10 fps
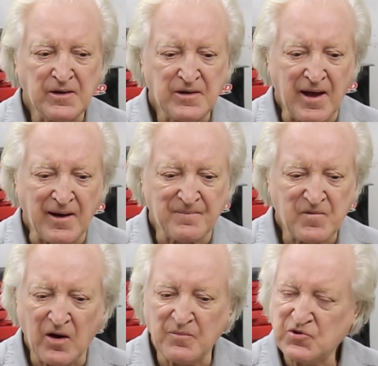Now,
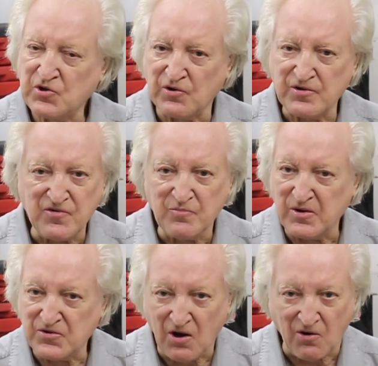I'm sure you've
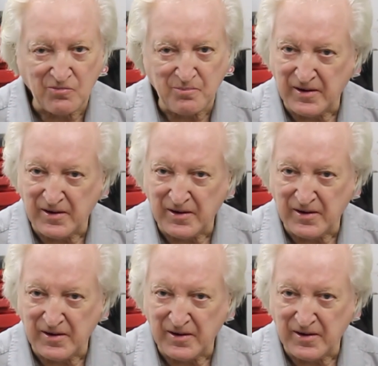been told